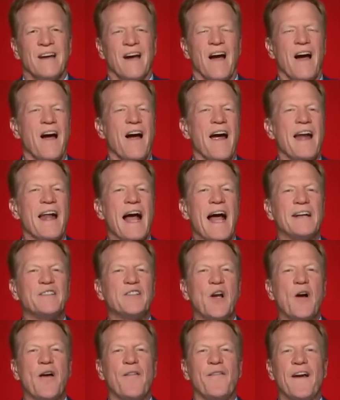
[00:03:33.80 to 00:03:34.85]
All right,
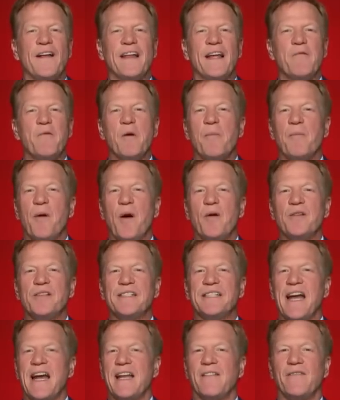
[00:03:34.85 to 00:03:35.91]
Acho, I felt like we were both
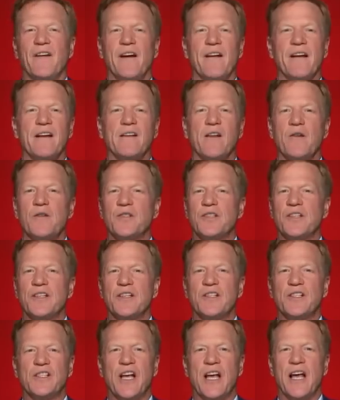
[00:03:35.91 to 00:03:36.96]
standing very close to
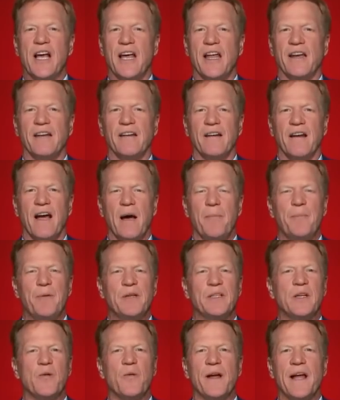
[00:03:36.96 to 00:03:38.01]
the sun up
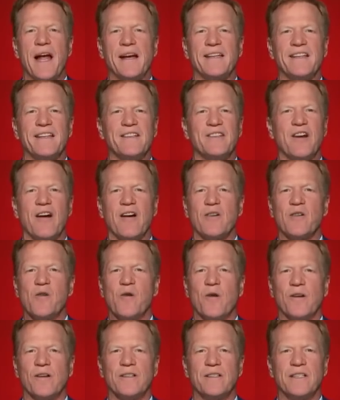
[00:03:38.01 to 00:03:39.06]
until we got to the dark
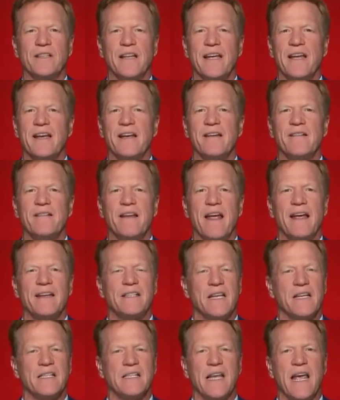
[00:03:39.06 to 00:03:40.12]
horse. And then,
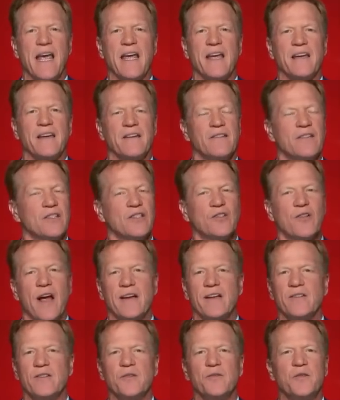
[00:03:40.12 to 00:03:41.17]
as they say, you just
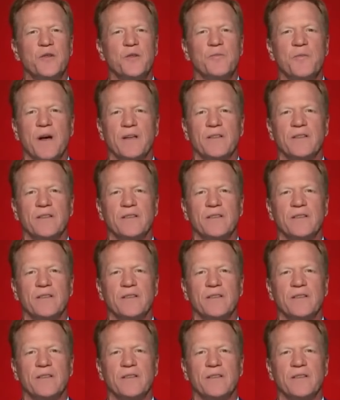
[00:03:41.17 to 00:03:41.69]
tried to do too much.